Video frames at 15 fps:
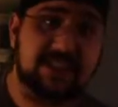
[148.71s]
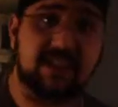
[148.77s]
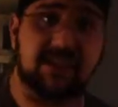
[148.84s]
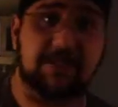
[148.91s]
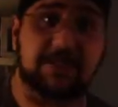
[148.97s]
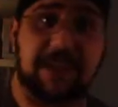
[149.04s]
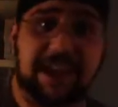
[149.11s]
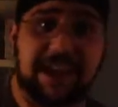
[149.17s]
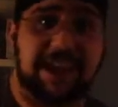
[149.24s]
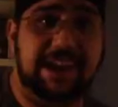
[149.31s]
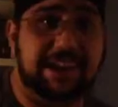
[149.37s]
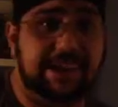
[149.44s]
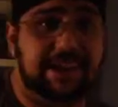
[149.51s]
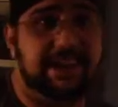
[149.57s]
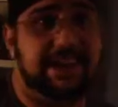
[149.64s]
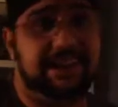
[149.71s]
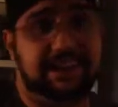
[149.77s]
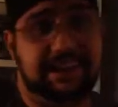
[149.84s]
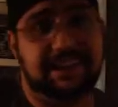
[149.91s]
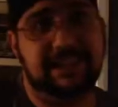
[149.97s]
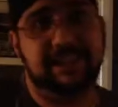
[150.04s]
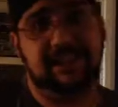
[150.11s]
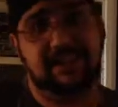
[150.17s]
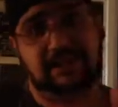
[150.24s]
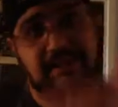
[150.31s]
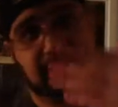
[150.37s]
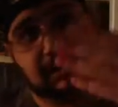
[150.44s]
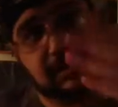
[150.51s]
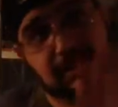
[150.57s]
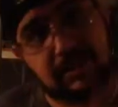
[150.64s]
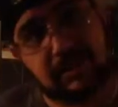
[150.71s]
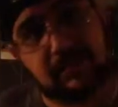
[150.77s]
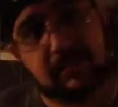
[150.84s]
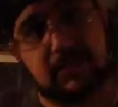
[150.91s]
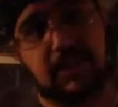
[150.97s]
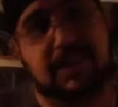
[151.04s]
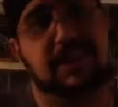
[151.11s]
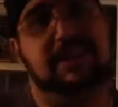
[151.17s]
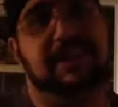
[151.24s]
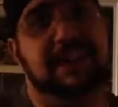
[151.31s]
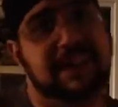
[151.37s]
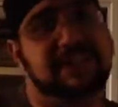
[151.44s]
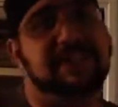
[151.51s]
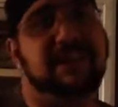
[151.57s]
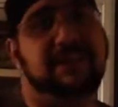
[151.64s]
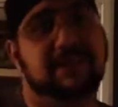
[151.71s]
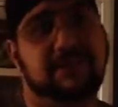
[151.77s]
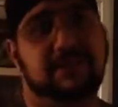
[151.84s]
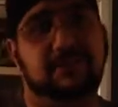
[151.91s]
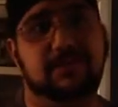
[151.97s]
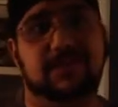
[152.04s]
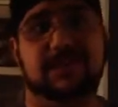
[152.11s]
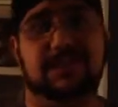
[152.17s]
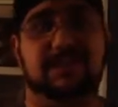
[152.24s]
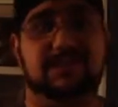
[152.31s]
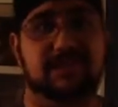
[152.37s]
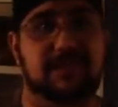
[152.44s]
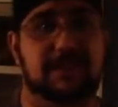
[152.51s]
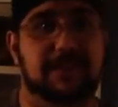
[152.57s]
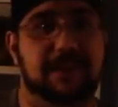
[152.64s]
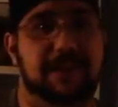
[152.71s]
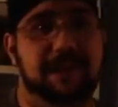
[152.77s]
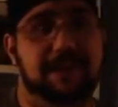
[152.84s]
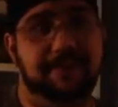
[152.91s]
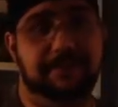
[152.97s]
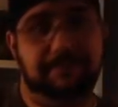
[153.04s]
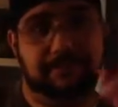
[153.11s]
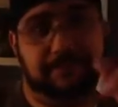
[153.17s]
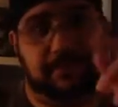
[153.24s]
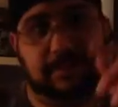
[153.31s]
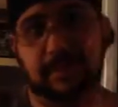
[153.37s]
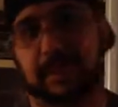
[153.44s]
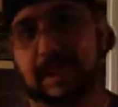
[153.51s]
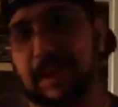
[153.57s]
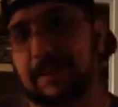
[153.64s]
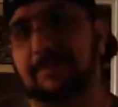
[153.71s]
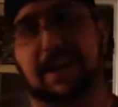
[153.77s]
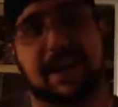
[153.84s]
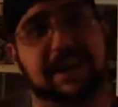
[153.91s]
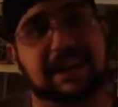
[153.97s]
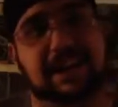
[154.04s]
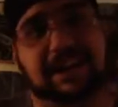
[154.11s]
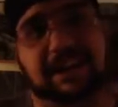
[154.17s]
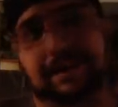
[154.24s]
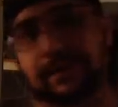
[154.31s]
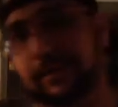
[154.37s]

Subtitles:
in Japan, and he's really good. Yes, he used to wrestle in Japan. I'm not kidding